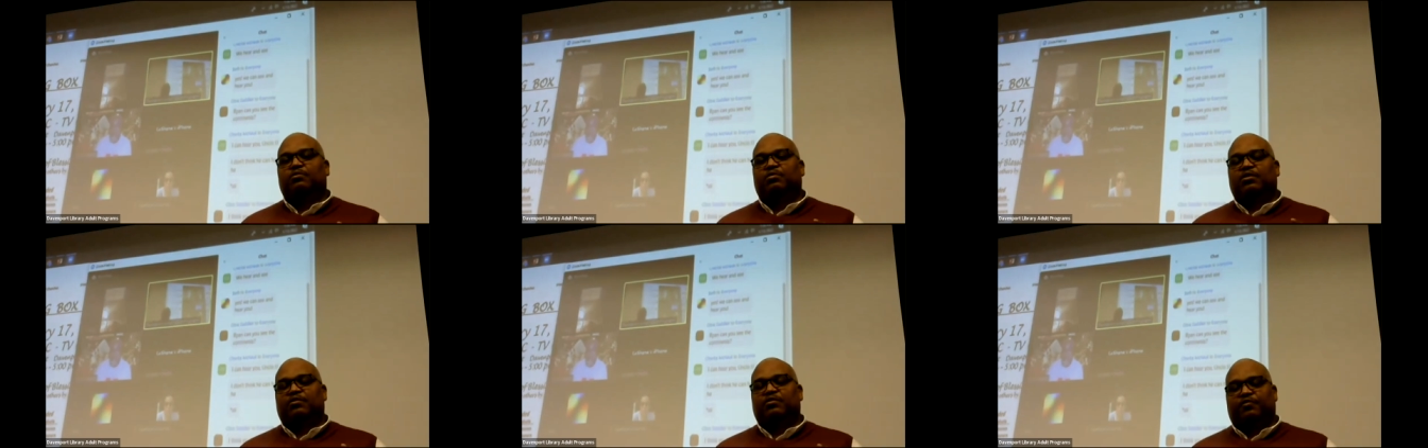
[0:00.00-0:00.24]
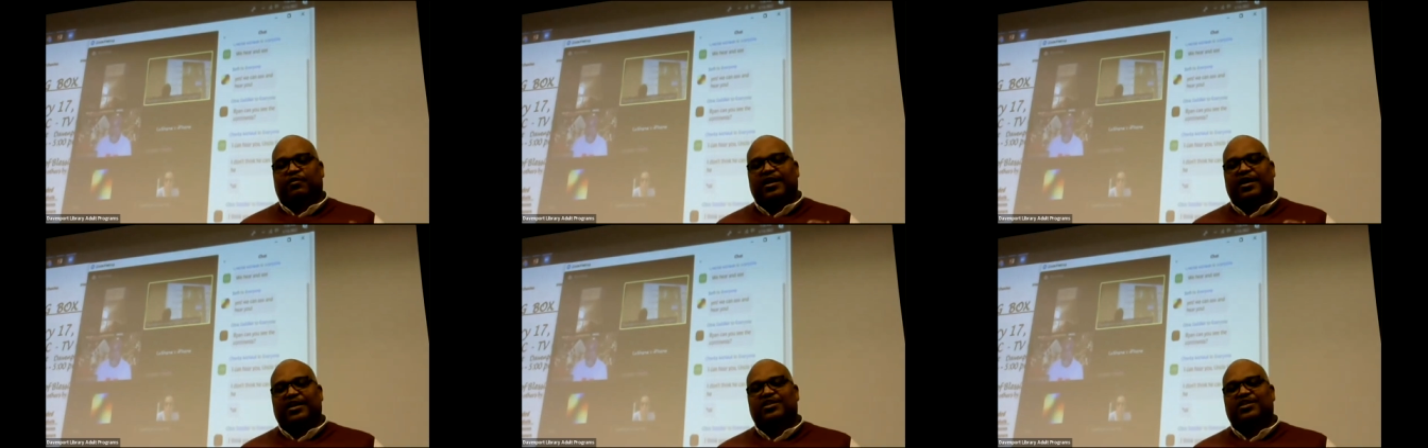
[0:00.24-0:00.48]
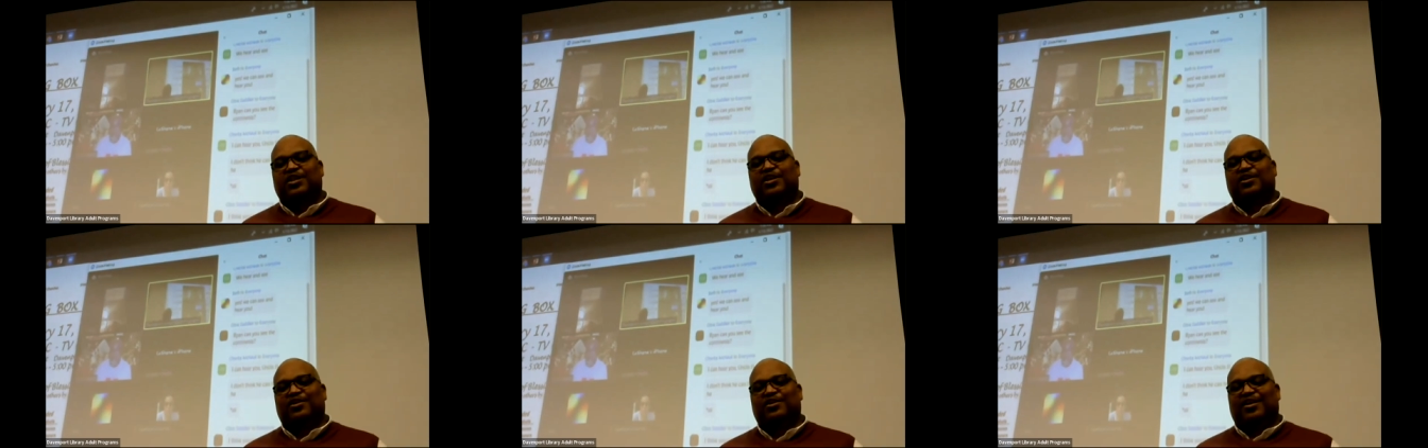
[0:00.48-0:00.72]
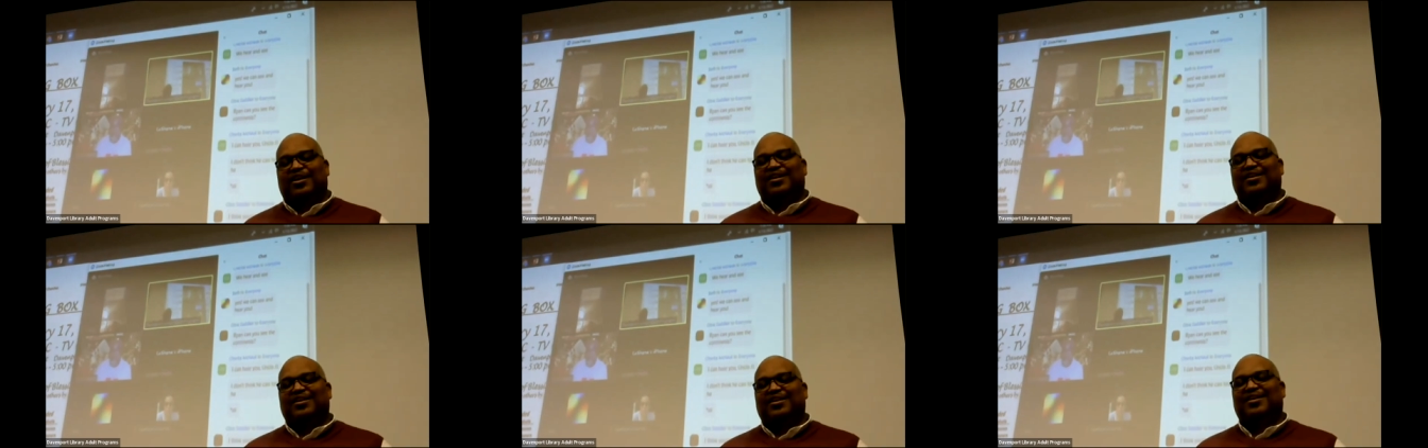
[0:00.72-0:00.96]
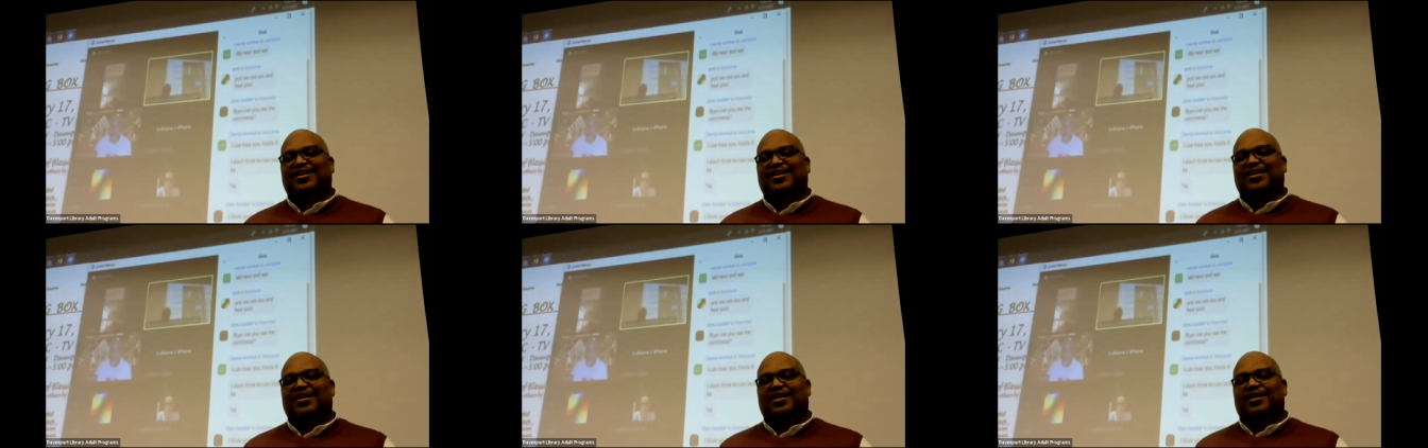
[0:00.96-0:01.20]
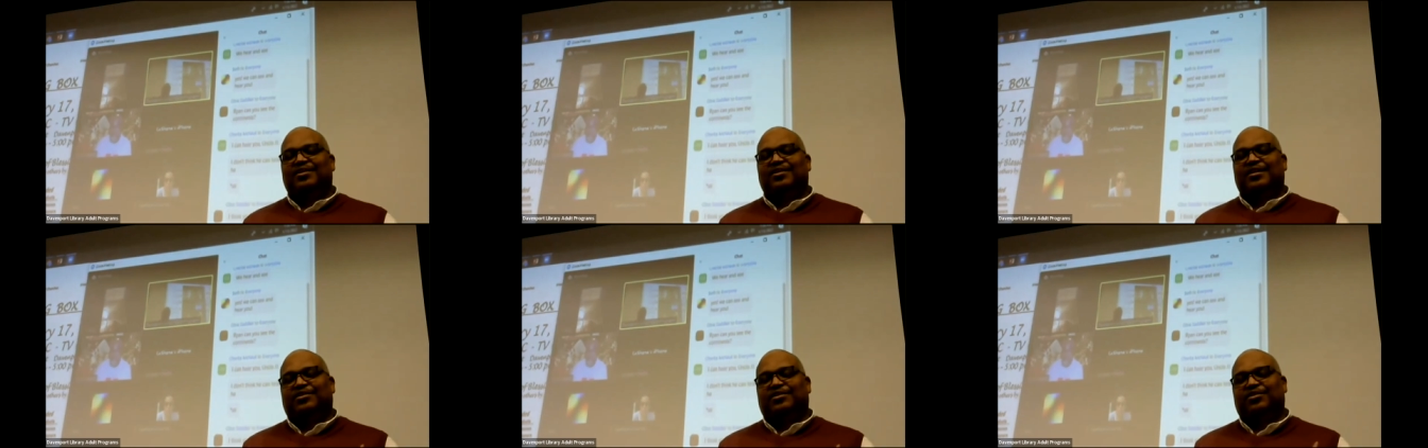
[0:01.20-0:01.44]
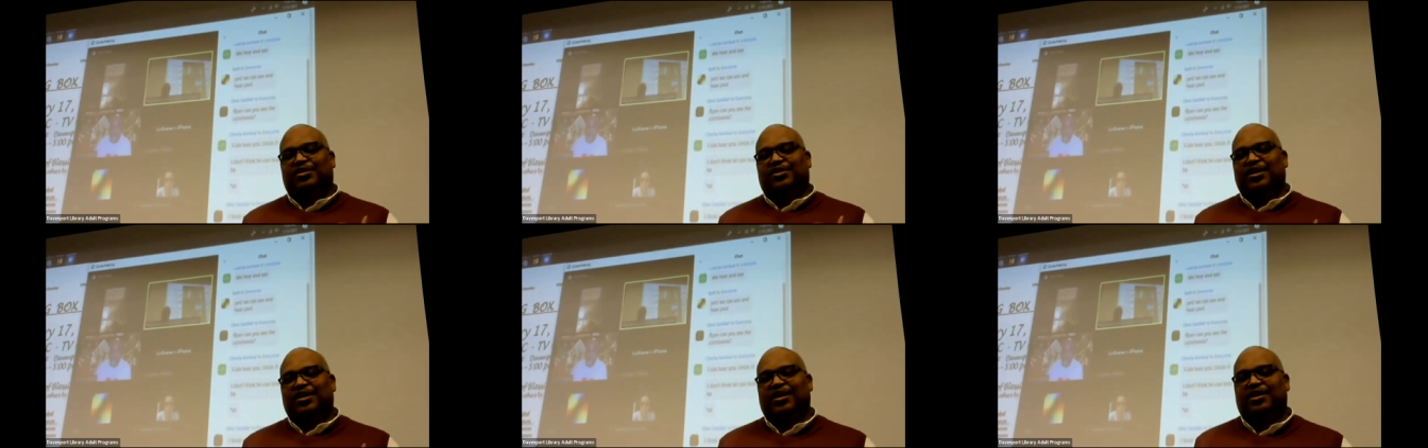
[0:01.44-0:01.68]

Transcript: we reflect on Dr.